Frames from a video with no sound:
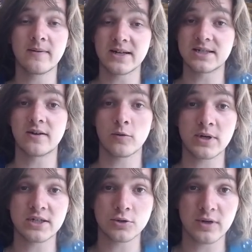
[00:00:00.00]
That's another
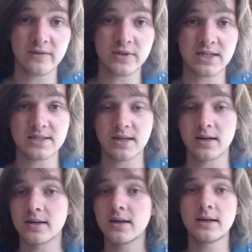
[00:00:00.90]
way to trigger the
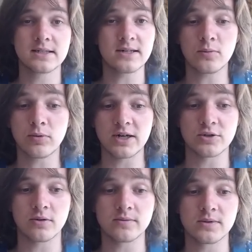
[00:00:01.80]
discard, still
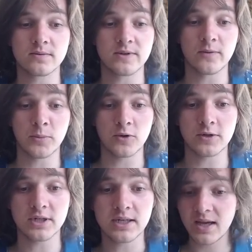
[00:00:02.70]
pressure on the
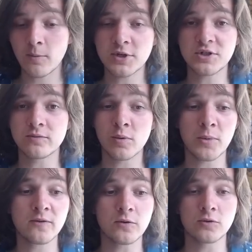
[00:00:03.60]
board. And once you've
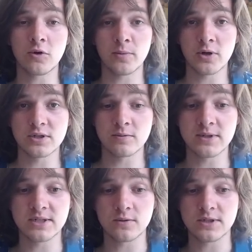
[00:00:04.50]
removed all your opponent's
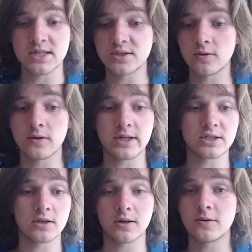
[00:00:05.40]
resources, you're looking
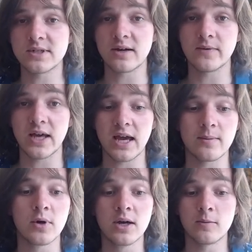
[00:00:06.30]
to close out the
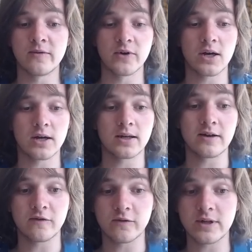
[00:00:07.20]
game with a card
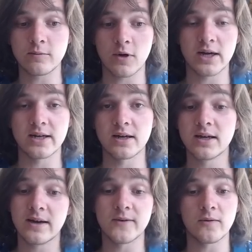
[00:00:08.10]
like Flynn Rider.
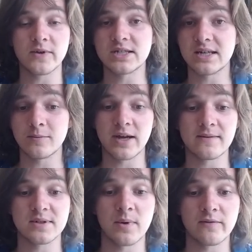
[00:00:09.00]
And obviously we
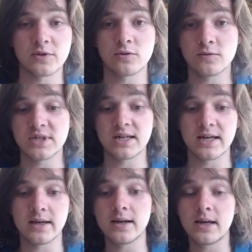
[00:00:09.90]
have some other tools in
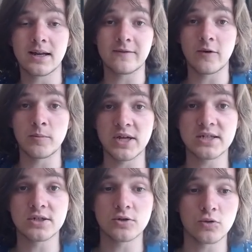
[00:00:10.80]
here, like the
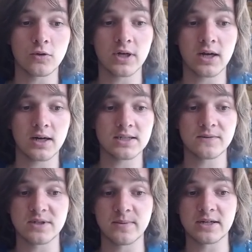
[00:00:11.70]
Beast to draw cards
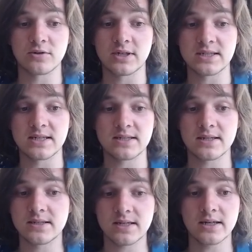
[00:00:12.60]
for some extra
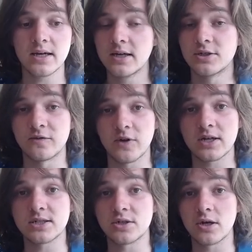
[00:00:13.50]
consistency.
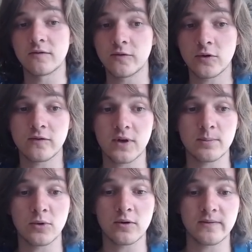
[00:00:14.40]
Jafar's a turn 4
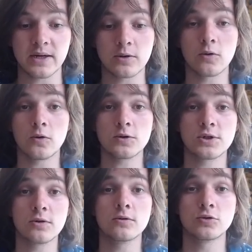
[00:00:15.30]
Floodborn that can
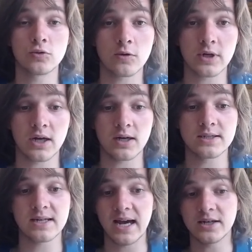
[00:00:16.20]
also draw
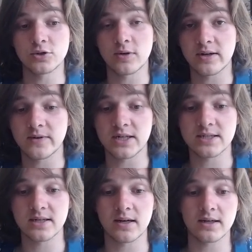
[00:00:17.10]
cards and trigger the
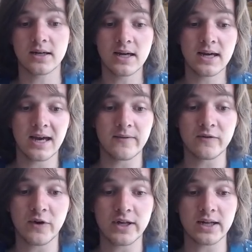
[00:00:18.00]
discard. And then
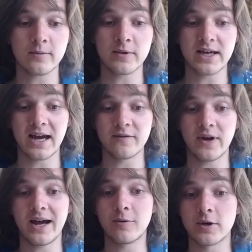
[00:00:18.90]
finally we have
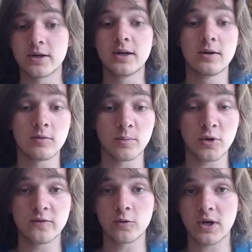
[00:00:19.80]
our
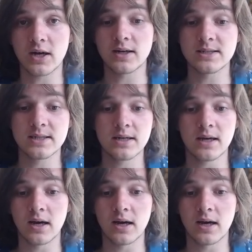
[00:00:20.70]
removal cards.